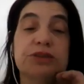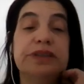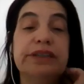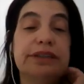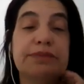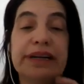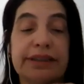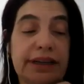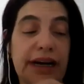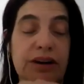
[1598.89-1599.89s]
a win, no
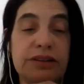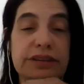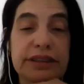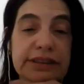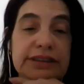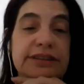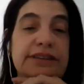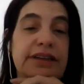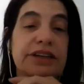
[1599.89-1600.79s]
matter how little